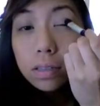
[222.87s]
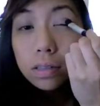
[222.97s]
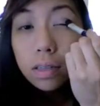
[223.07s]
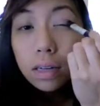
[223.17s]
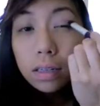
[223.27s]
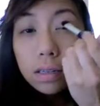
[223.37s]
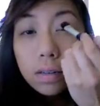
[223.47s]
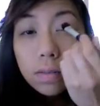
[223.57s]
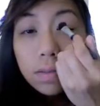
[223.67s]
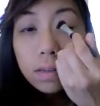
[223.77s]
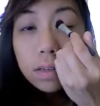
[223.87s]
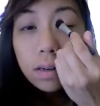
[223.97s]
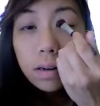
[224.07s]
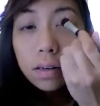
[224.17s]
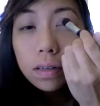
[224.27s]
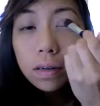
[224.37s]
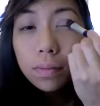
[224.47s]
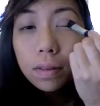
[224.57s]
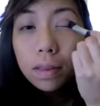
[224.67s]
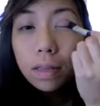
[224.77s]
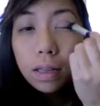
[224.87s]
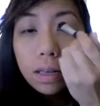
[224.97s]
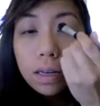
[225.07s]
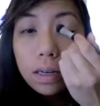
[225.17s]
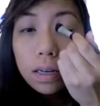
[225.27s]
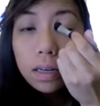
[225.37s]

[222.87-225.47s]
use that to darken up the lid,